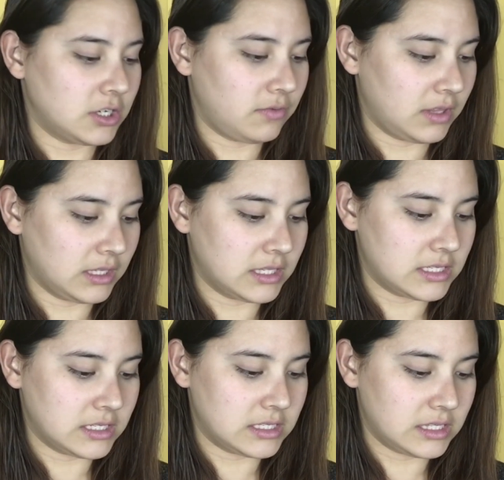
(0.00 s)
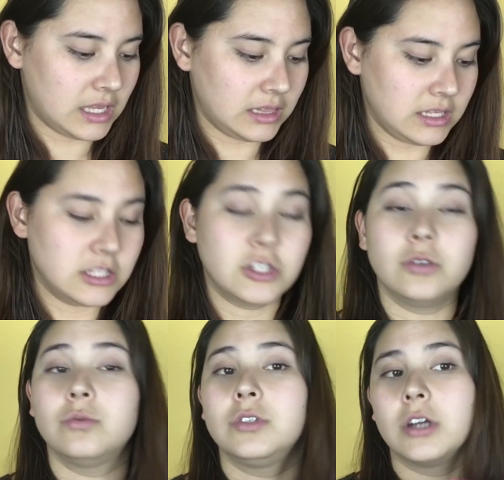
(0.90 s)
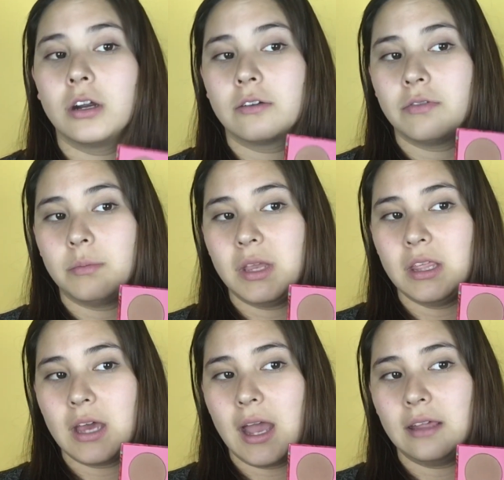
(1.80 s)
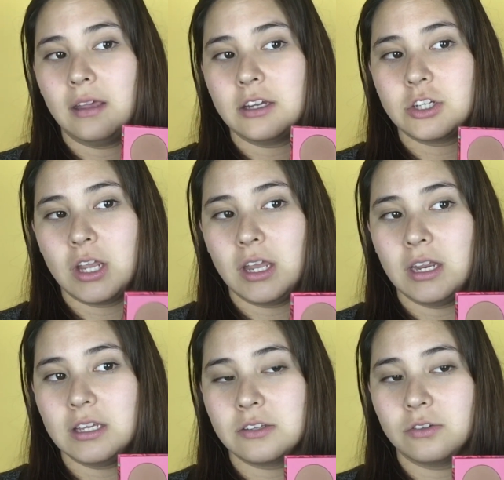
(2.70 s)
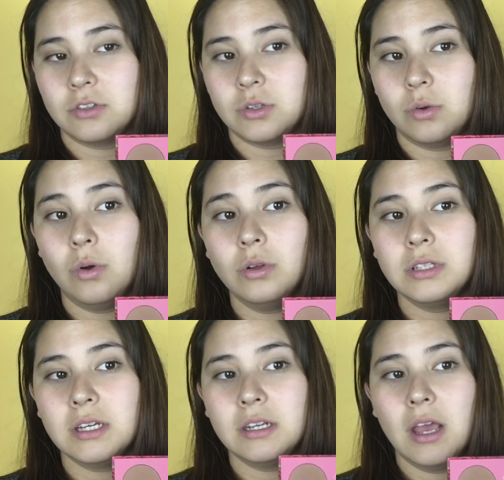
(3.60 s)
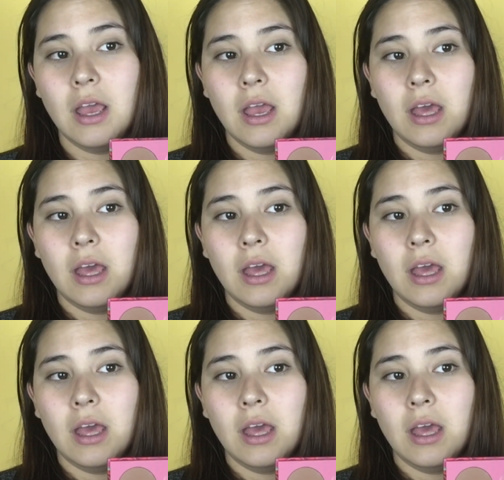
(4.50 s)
I feel like this is slightly too dark for me. The highlight shade is a little too golden.